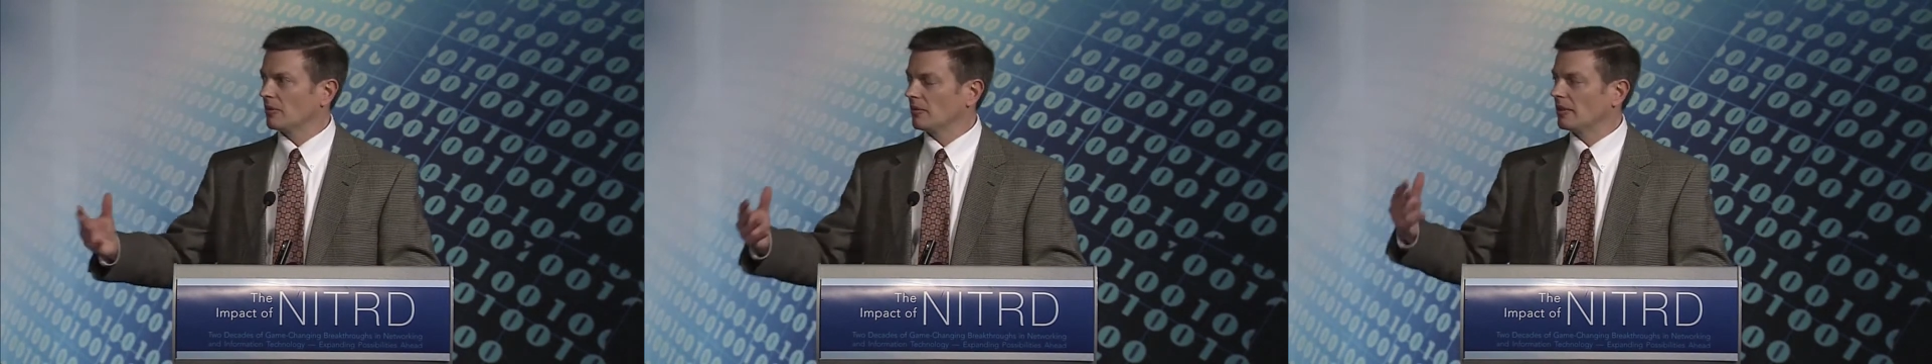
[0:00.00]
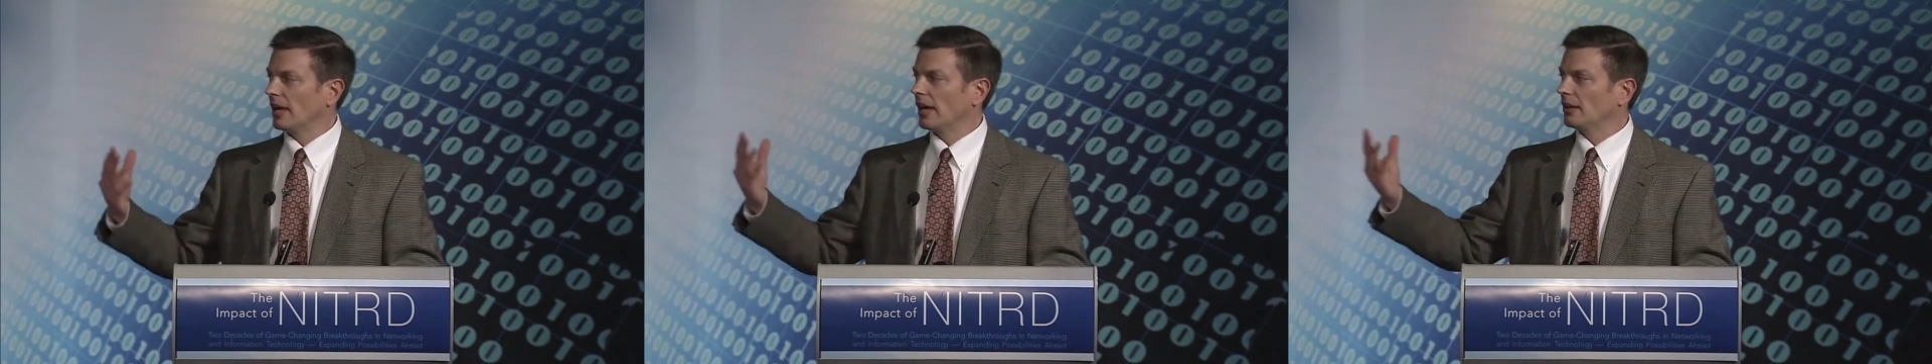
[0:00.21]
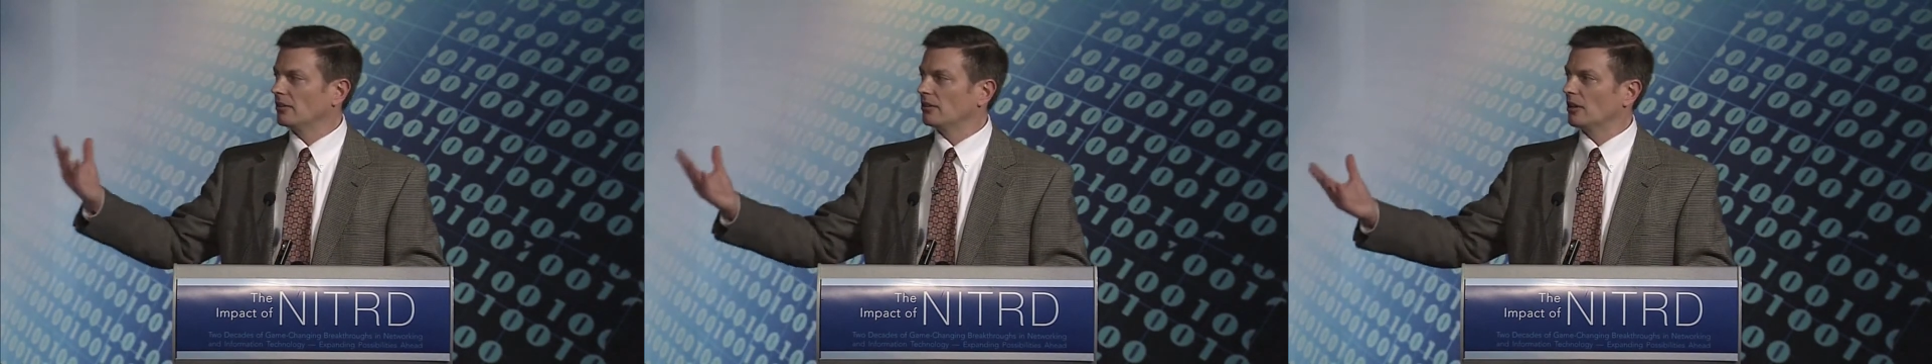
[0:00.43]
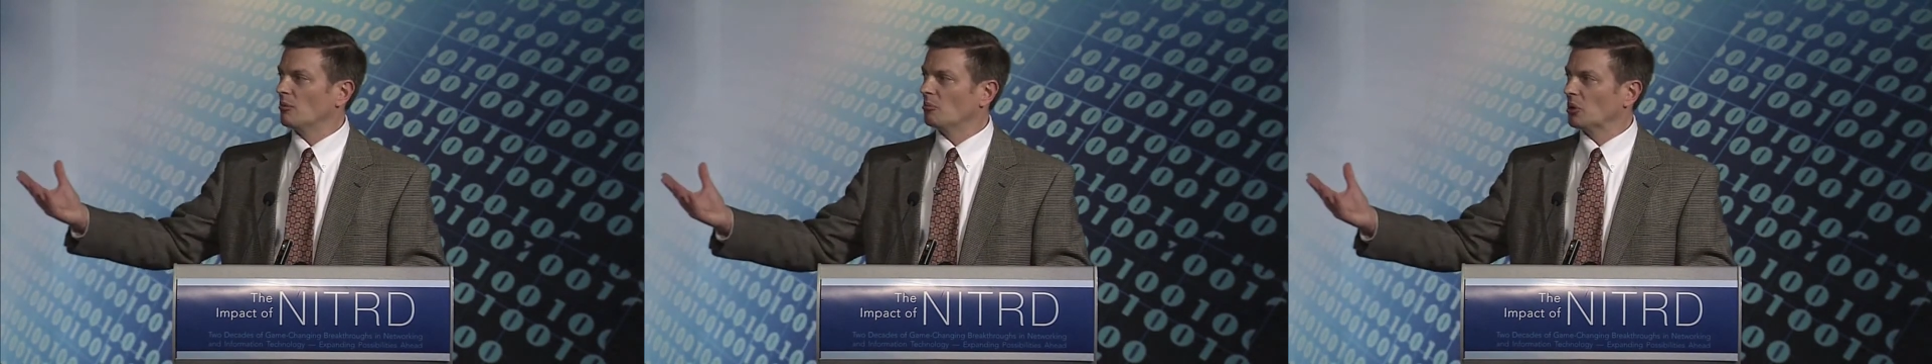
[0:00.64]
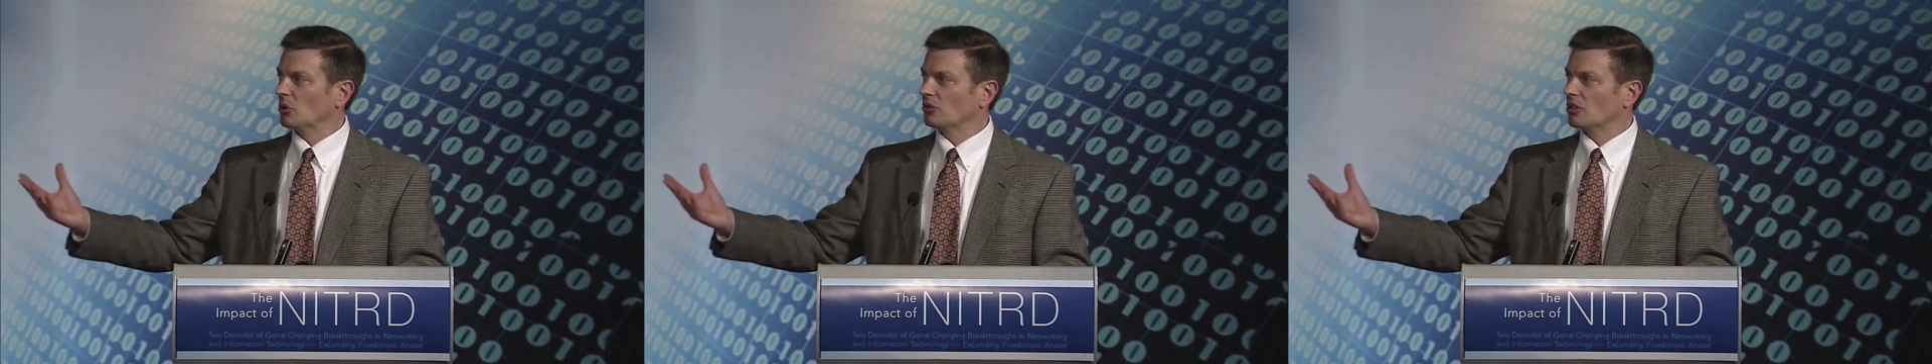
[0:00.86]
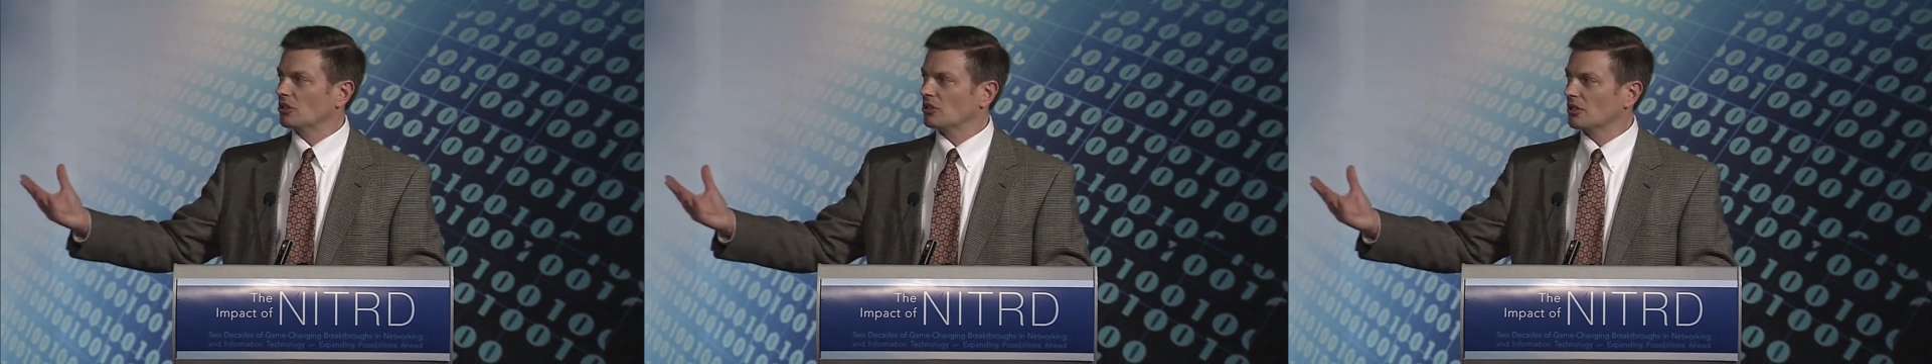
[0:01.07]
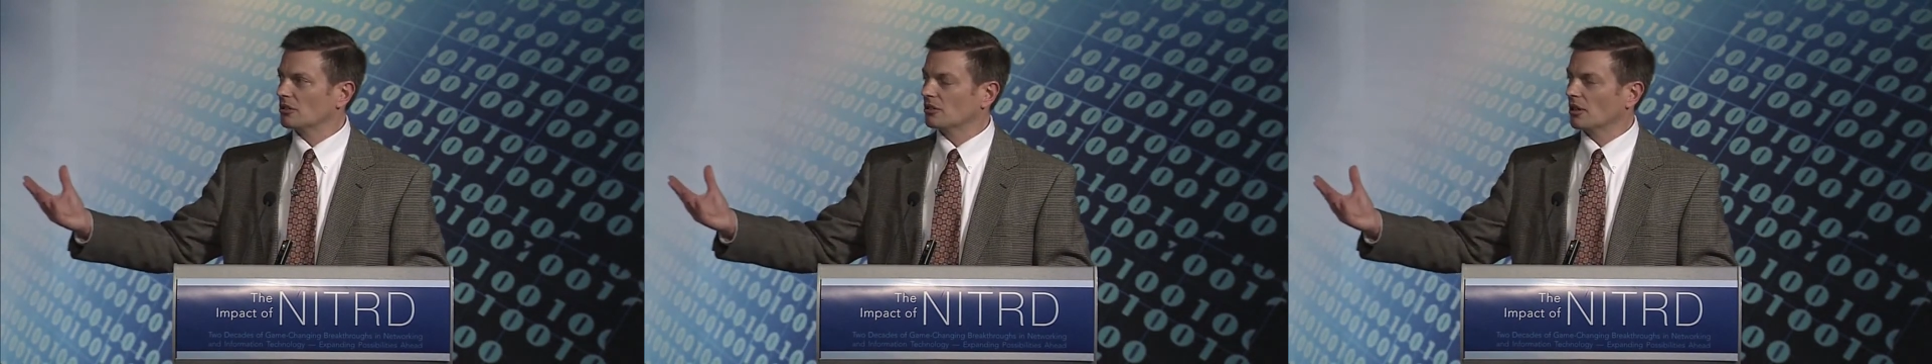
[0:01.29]
that built the
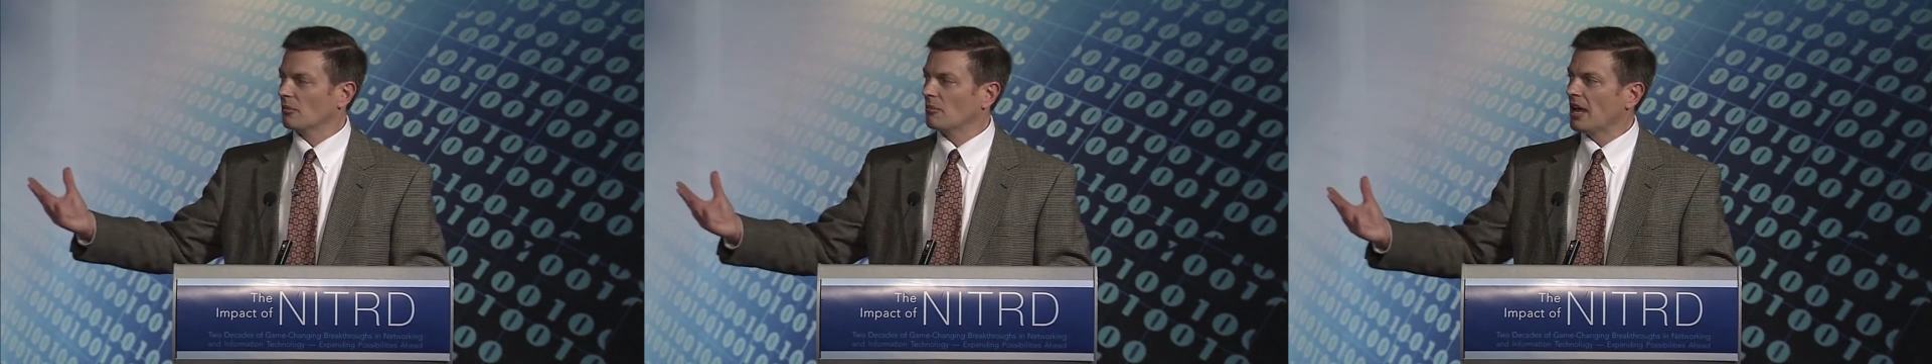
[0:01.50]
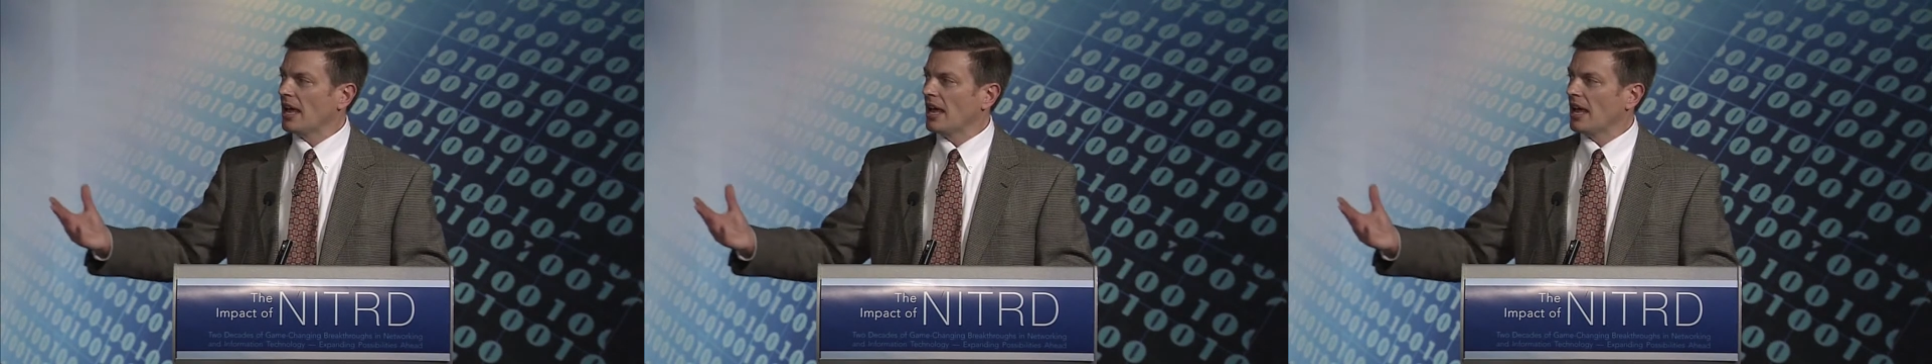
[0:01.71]
system.